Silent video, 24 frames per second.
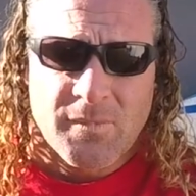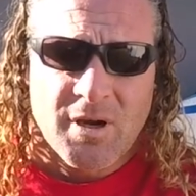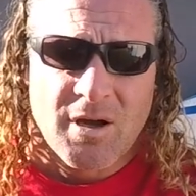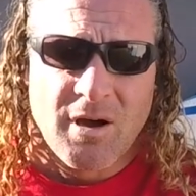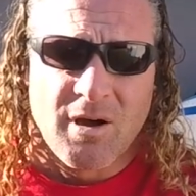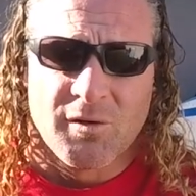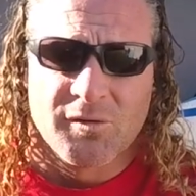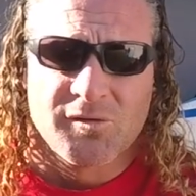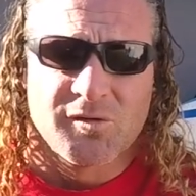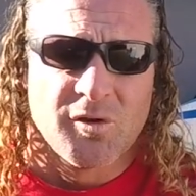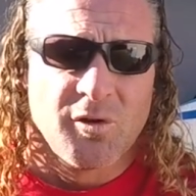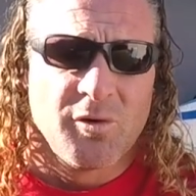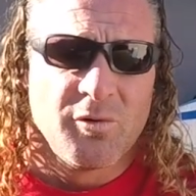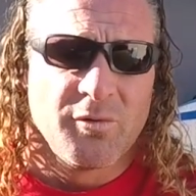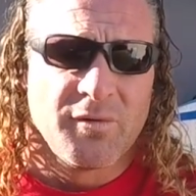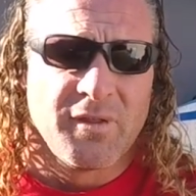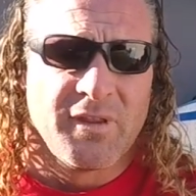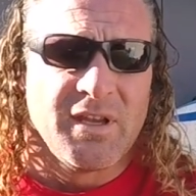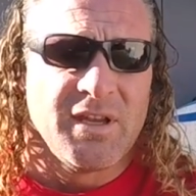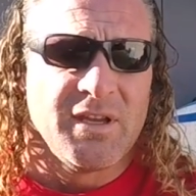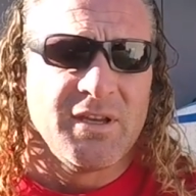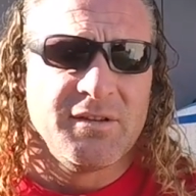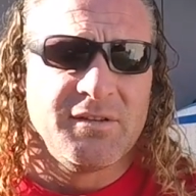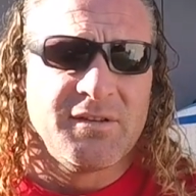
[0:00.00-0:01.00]
Also
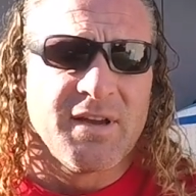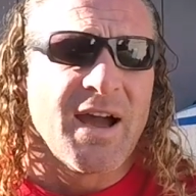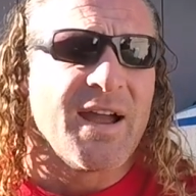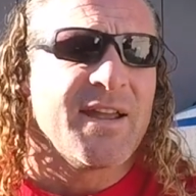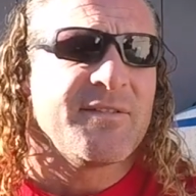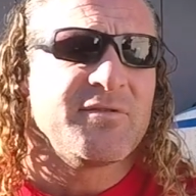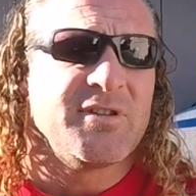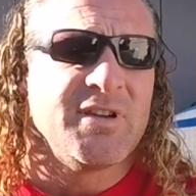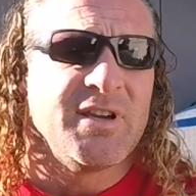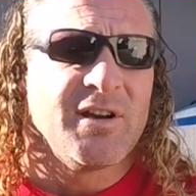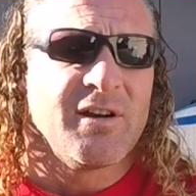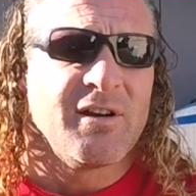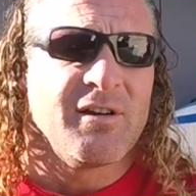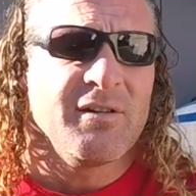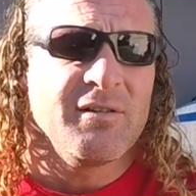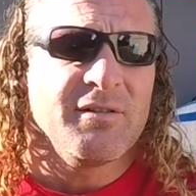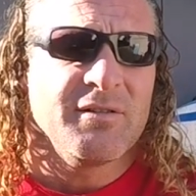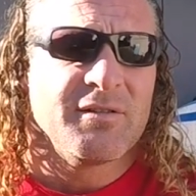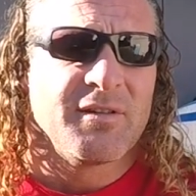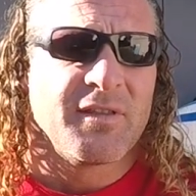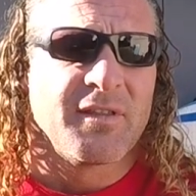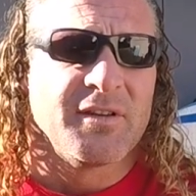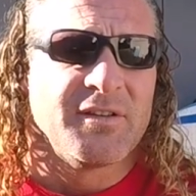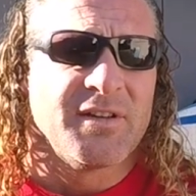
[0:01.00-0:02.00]
the dive gear
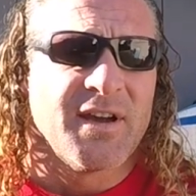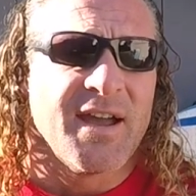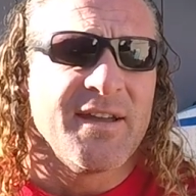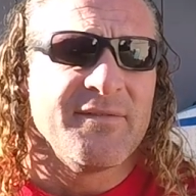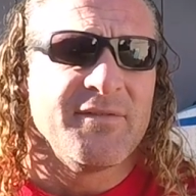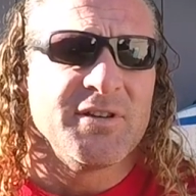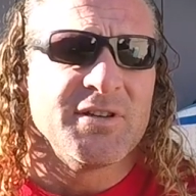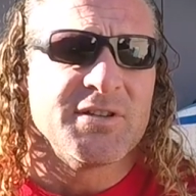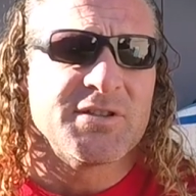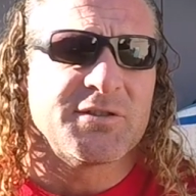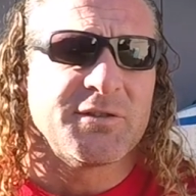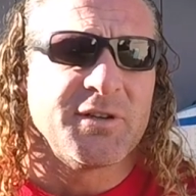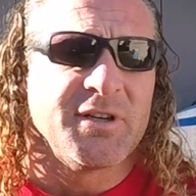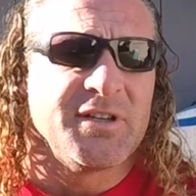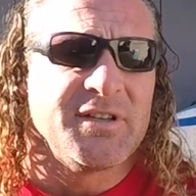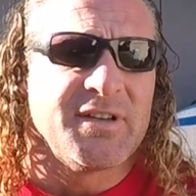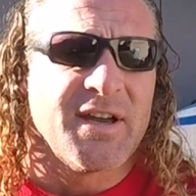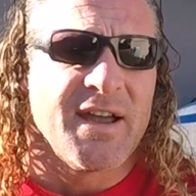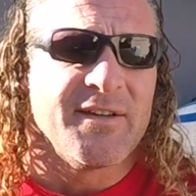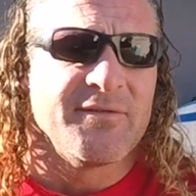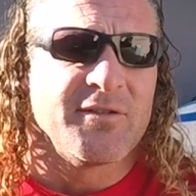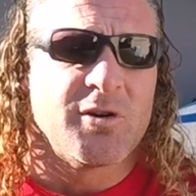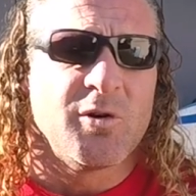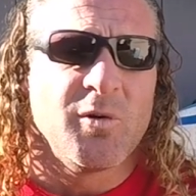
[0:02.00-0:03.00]
and the dive industry,
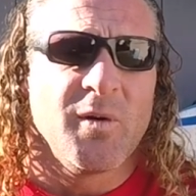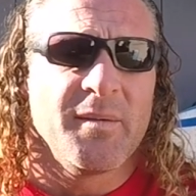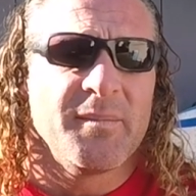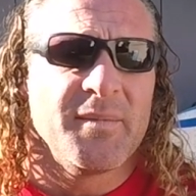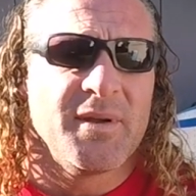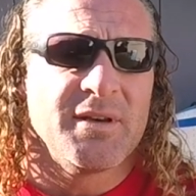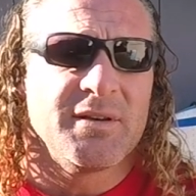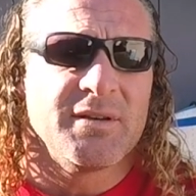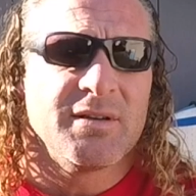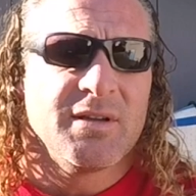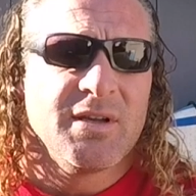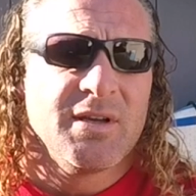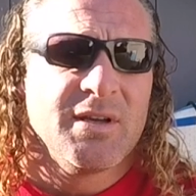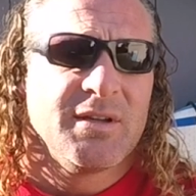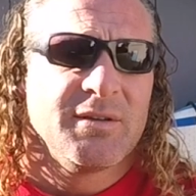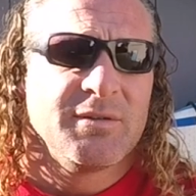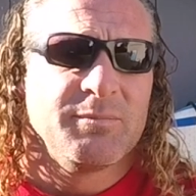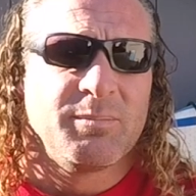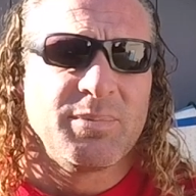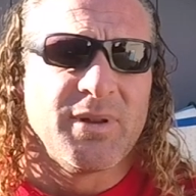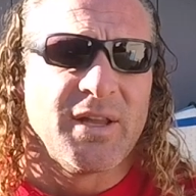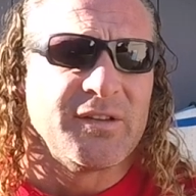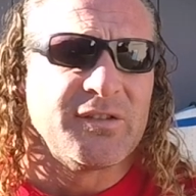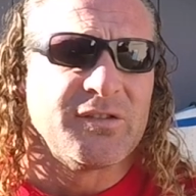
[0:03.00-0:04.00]
dive equipment,
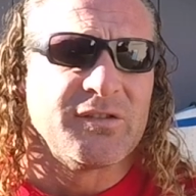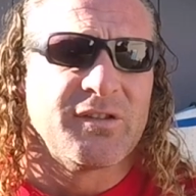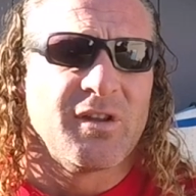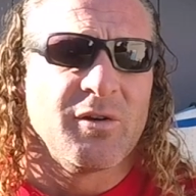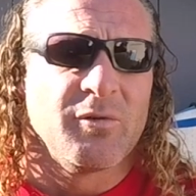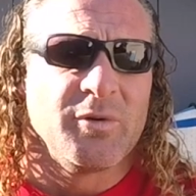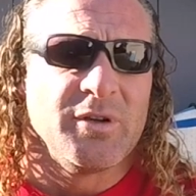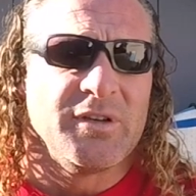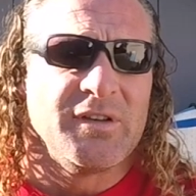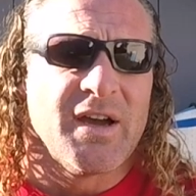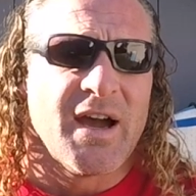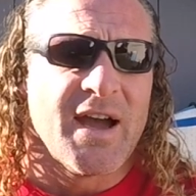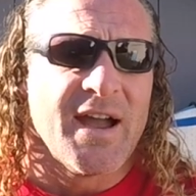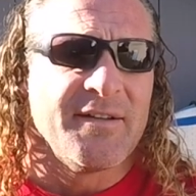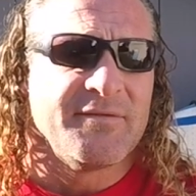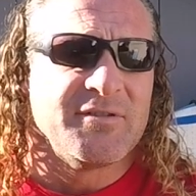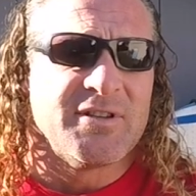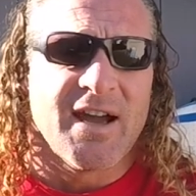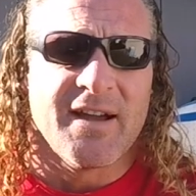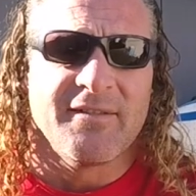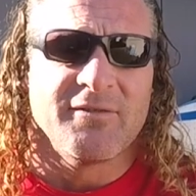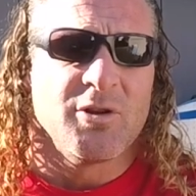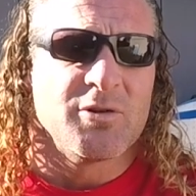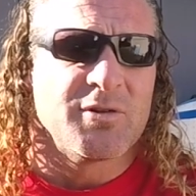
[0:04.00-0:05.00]
places that we dive
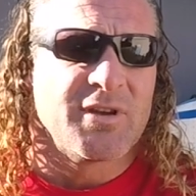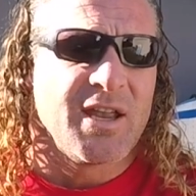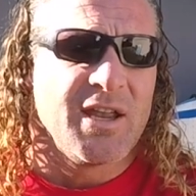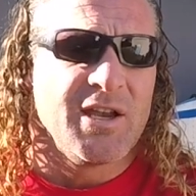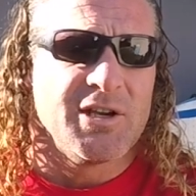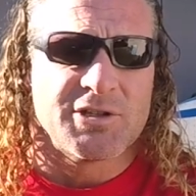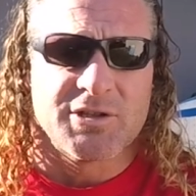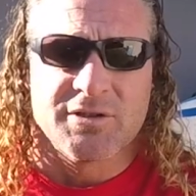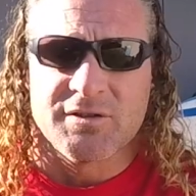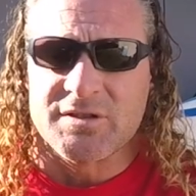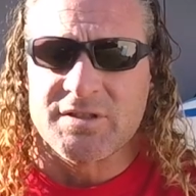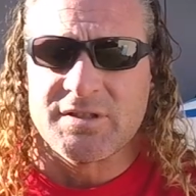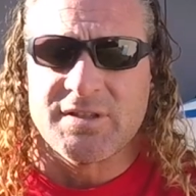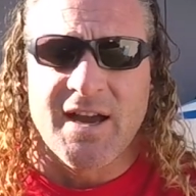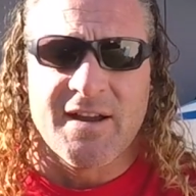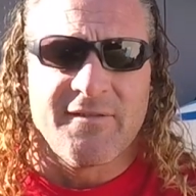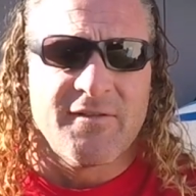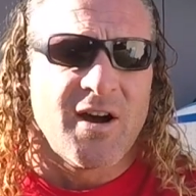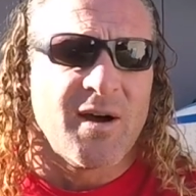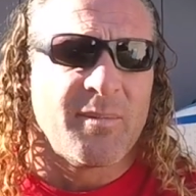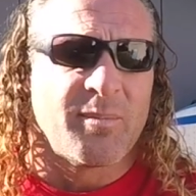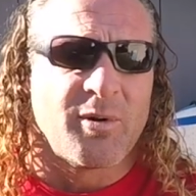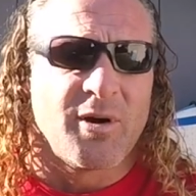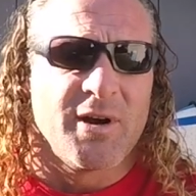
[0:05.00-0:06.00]
locations, dive
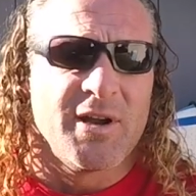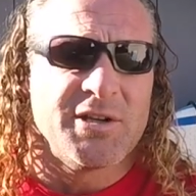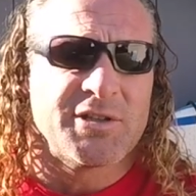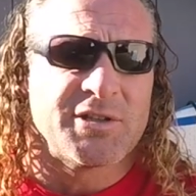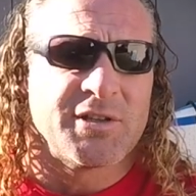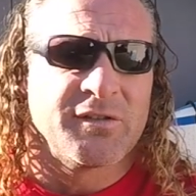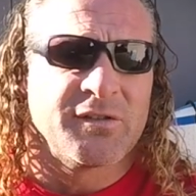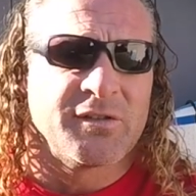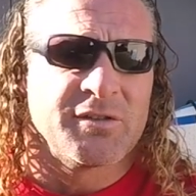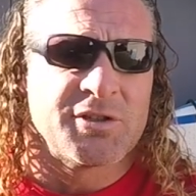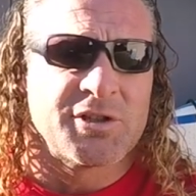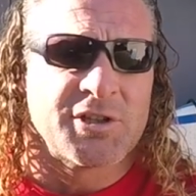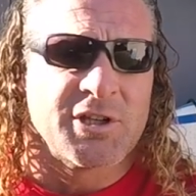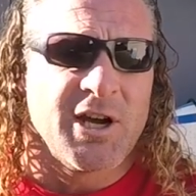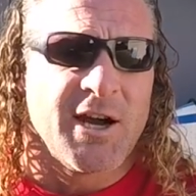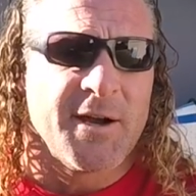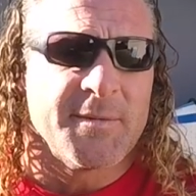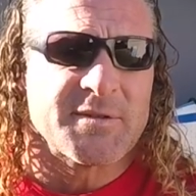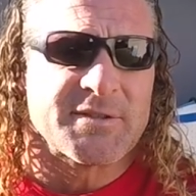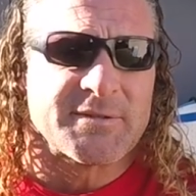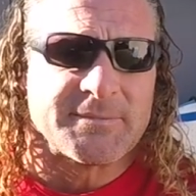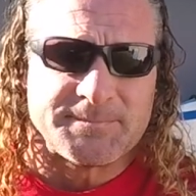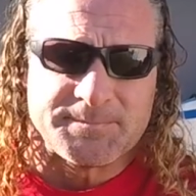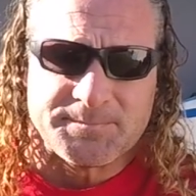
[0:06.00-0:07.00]
operations and
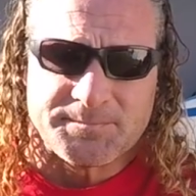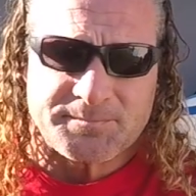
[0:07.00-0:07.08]
shops.